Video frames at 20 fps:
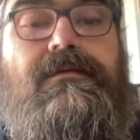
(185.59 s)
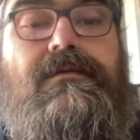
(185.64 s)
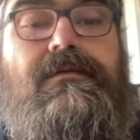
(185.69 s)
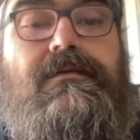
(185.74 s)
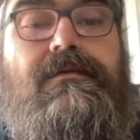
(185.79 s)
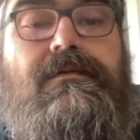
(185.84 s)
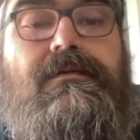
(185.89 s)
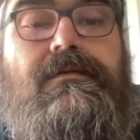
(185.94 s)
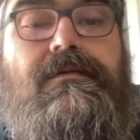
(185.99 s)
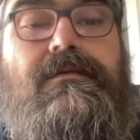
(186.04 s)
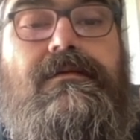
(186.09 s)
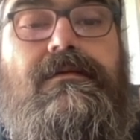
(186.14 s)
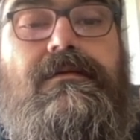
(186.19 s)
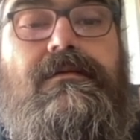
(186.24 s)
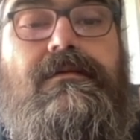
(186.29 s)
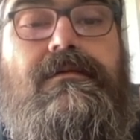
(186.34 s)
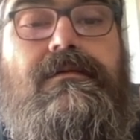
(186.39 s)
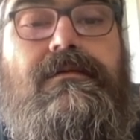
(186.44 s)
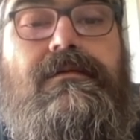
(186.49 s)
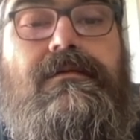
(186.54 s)

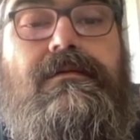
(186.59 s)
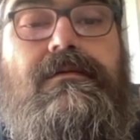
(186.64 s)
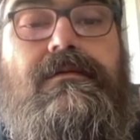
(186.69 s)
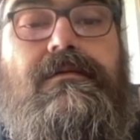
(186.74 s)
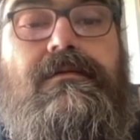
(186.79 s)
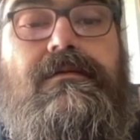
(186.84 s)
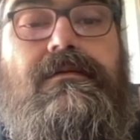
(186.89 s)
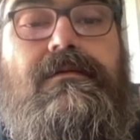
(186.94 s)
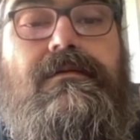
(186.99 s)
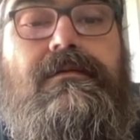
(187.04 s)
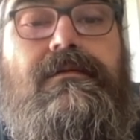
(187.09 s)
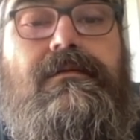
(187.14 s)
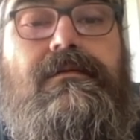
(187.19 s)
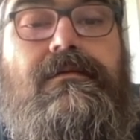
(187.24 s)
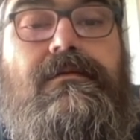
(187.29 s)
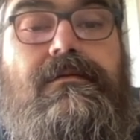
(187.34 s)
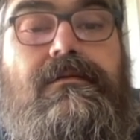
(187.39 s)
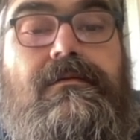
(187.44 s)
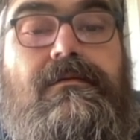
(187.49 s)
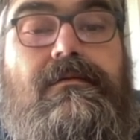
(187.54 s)

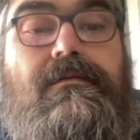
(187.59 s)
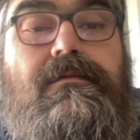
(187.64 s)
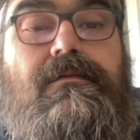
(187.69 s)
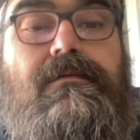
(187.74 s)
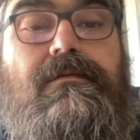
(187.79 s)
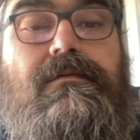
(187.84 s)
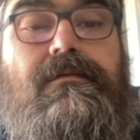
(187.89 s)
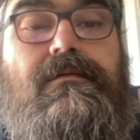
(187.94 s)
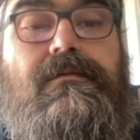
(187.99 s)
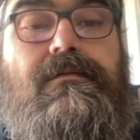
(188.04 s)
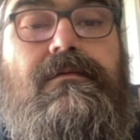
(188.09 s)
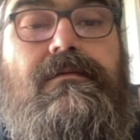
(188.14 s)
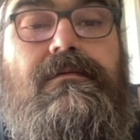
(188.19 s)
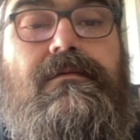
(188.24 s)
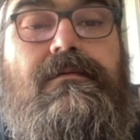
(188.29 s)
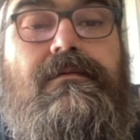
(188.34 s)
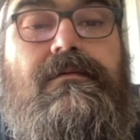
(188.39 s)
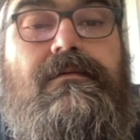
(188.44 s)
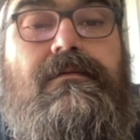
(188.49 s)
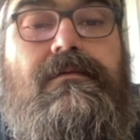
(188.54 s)

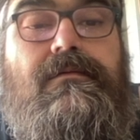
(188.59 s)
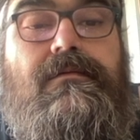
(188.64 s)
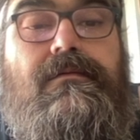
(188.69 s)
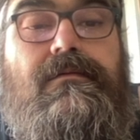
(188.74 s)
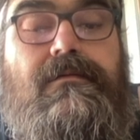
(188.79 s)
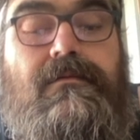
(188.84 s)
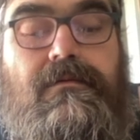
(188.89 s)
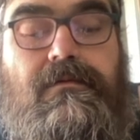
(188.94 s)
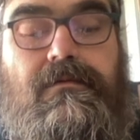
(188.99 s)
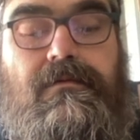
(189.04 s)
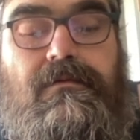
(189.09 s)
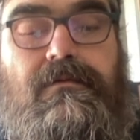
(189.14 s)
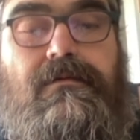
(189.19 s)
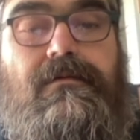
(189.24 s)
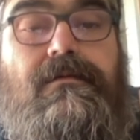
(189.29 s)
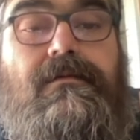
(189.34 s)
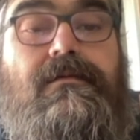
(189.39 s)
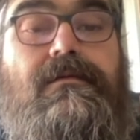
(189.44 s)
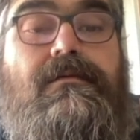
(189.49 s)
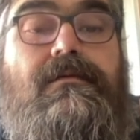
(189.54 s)

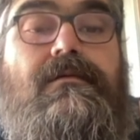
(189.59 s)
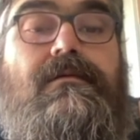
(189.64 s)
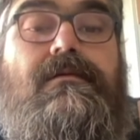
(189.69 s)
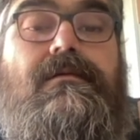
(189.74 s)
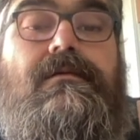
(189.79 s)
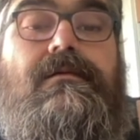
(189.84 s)
[no speech]